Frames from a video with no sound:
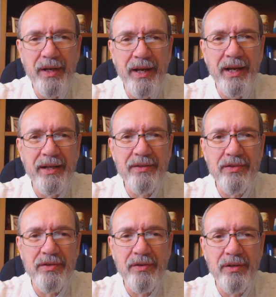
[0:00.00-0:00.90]
And
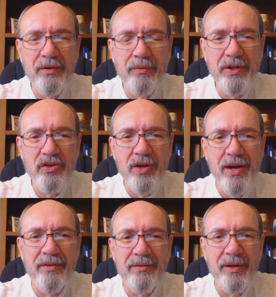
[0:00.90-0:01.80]
so you can reach
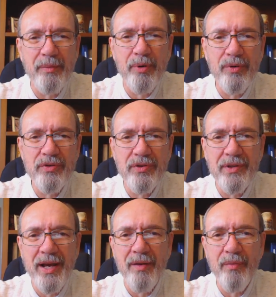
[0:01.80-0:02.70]
out and approach
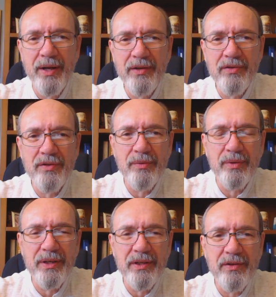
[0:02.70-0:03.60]
it that way until you
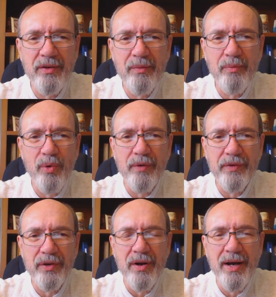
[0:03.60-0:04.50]
really get to know more of
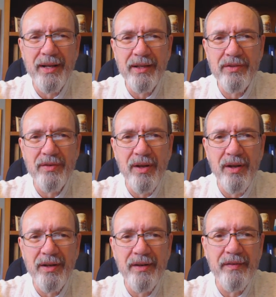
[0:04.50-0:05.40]
your audience
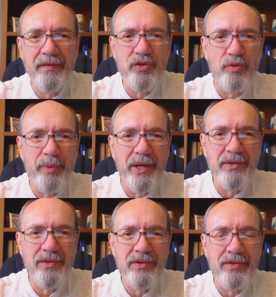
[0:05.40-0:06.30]
on an individual
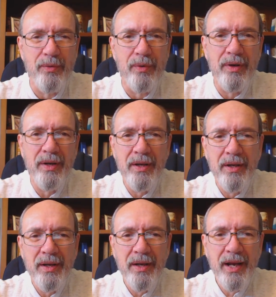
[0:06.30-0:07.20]
basis or
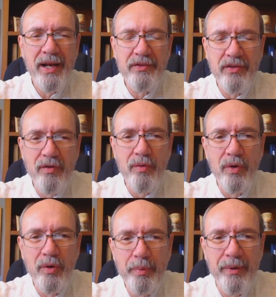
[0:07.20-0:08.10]
as a
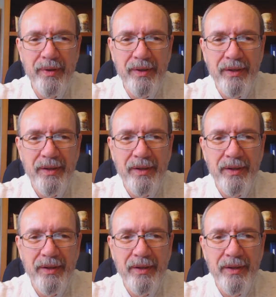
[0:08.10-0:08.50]
group.